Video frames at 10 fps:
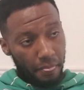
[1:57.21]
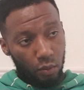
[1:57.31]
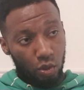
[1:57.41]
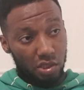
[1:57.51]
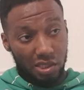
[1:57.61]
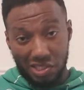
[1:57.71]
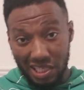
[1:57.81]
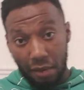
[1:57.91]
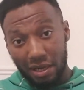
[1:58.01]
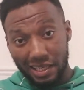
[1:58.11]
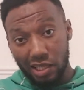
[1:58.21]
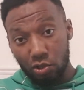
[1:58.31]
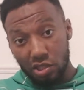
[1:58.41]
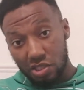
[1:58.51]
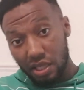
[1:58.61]
was, you see that money that
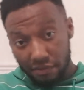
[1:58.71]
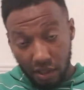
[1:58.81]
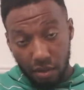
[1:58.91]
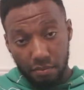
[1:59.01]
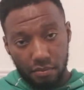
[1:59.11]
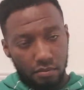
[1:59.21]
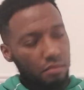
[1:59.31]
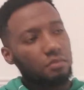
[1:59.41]
you got saved up?